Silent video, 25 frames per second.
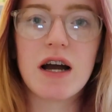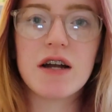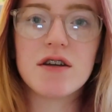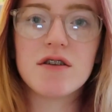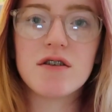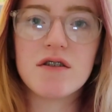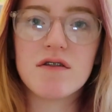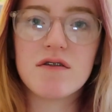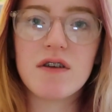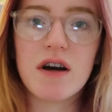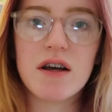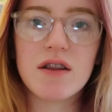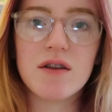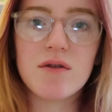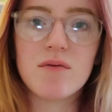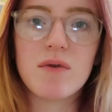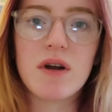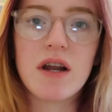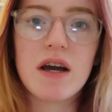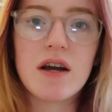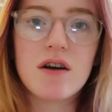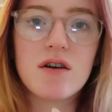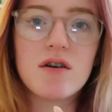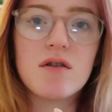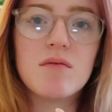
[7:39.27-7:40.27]
I do find that
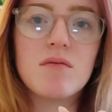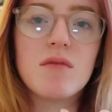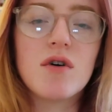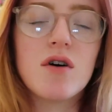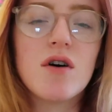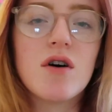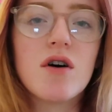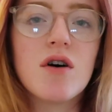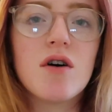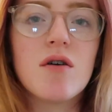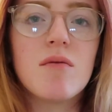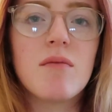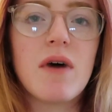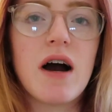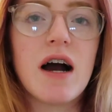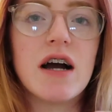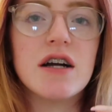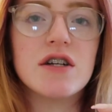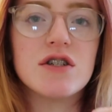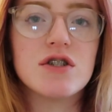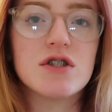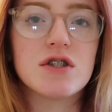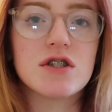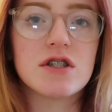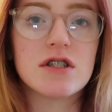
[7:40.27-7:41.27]
when I come home
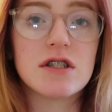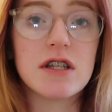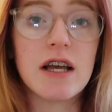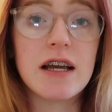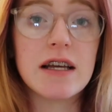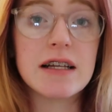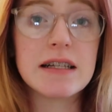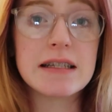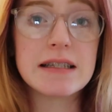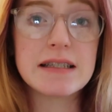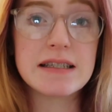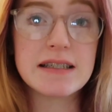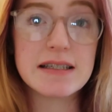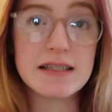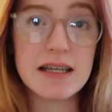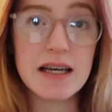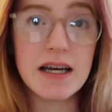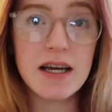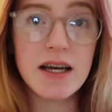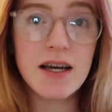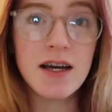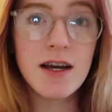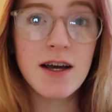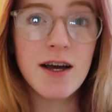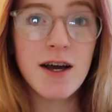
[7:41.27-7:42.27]
I just like
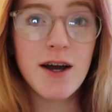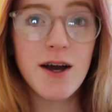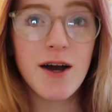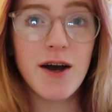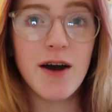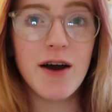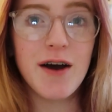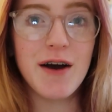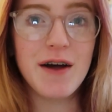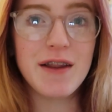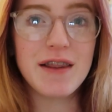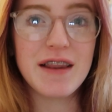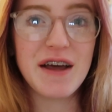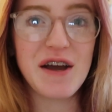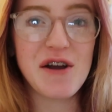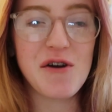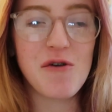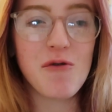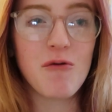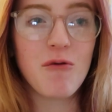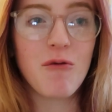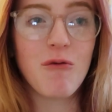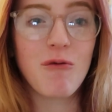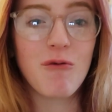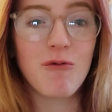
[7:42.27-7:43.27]
sit and
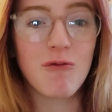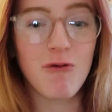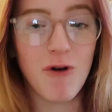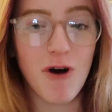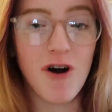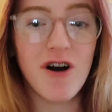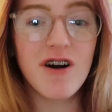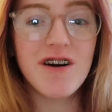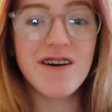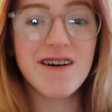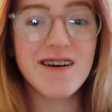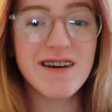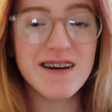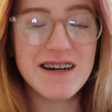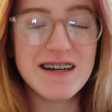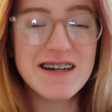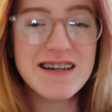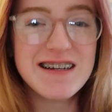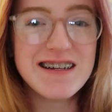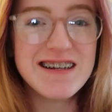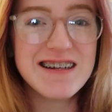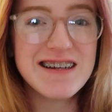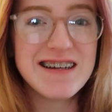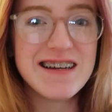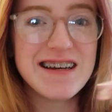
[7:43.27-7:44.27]
like rot
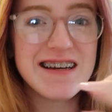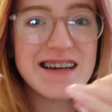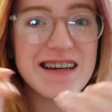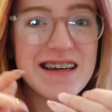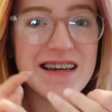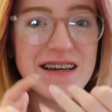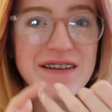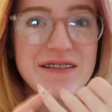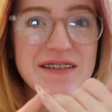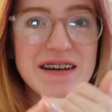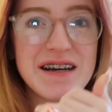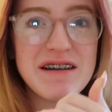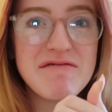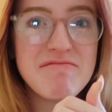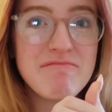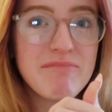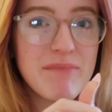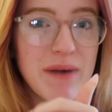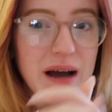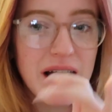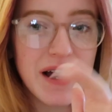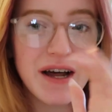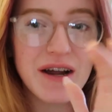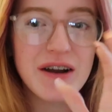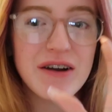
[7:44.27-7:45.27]
either in
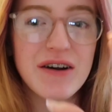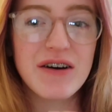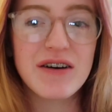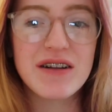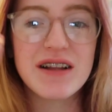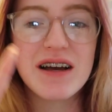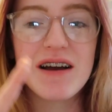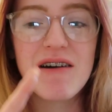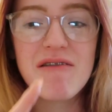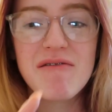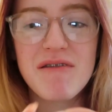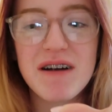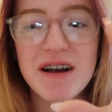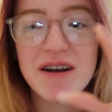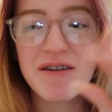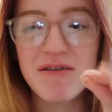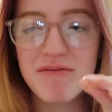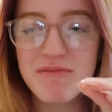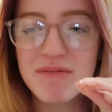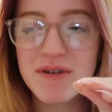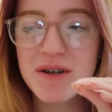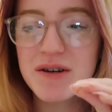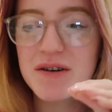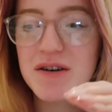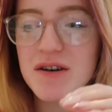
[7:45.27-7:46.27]
bed or like on my
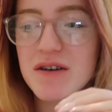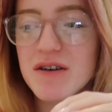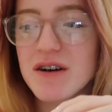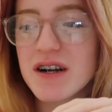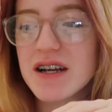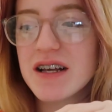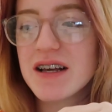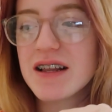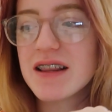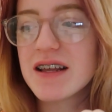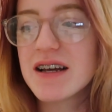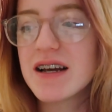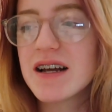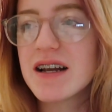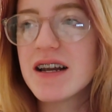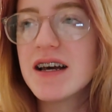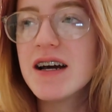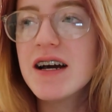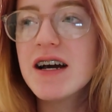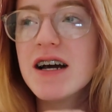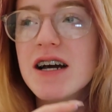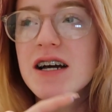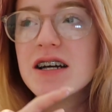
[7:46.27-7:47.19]
computer or anything.